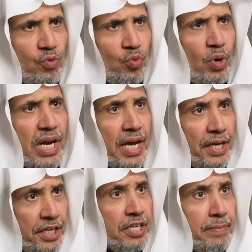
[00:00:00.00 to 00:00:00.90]

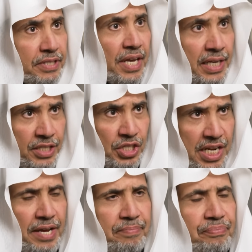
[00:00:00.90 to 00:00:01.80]
Also, we
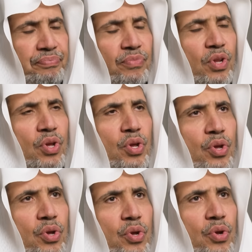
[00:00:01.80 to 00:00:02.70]
condemn the
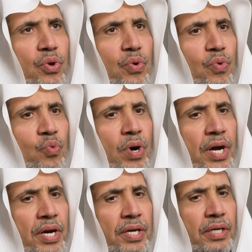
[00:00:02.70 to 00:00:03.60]
reaction to Gaza
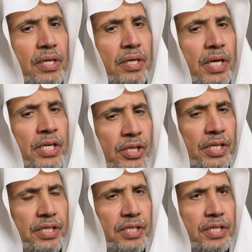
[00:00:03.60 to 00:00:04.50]
with the
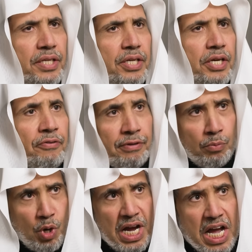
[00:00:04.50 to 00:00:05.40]
destructive war,
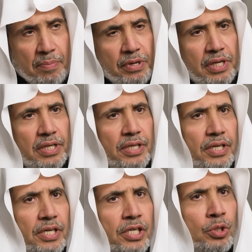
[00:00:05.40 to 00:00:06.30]
which also
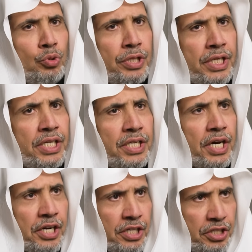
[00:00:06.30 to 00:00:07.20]
targeted women and
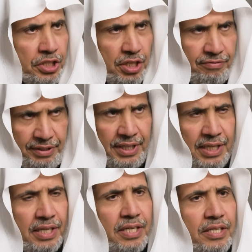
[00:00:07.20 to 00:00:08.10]
children. There
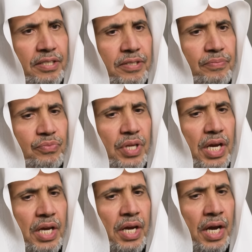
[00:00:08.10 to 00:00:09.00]
is no doubt that
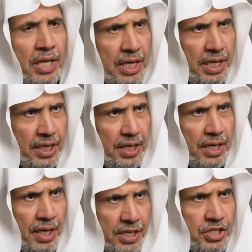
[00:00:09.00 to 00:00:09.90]
October
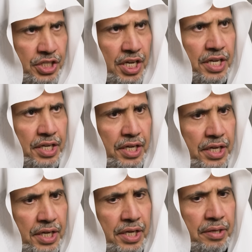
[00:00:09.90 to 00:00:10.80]
7th and the
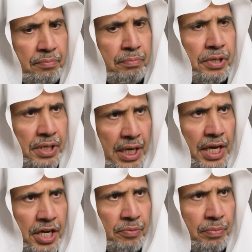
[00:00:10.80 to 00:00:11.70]
Gaza war are
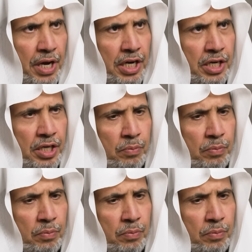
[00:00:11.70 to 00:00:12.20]
completely